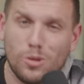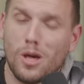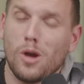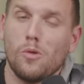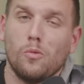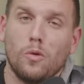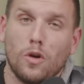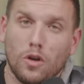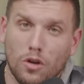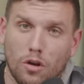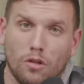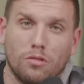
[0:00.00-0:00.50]
They
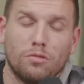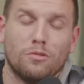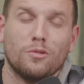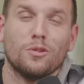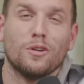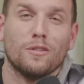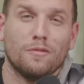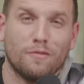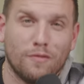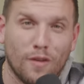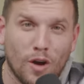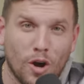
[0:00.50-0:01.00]
will go
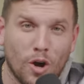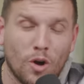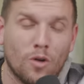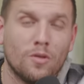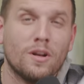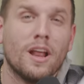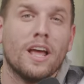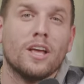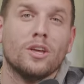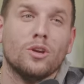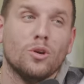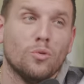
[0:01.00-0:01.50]
through your
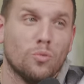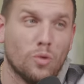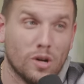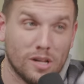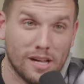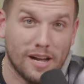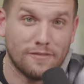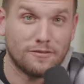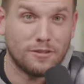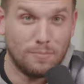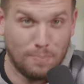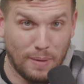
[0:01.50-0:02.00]
phone. You will
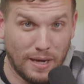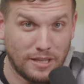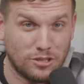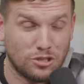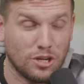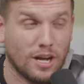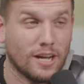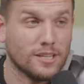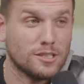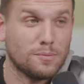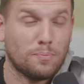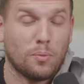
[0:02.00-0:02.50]
have to pay
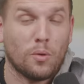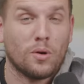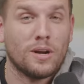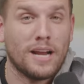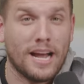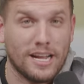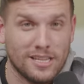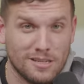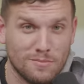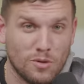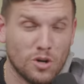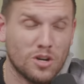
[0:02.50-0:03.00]
child support and
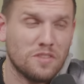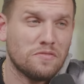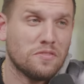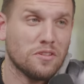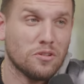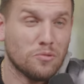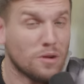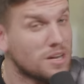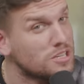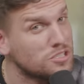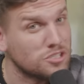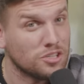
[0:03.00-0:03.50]
alimony for
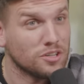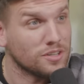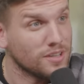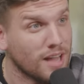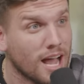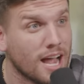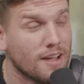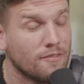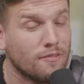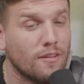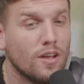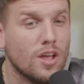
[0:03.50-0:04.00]
the rest of your
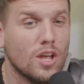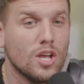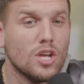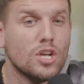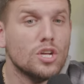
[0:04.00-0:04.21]
life.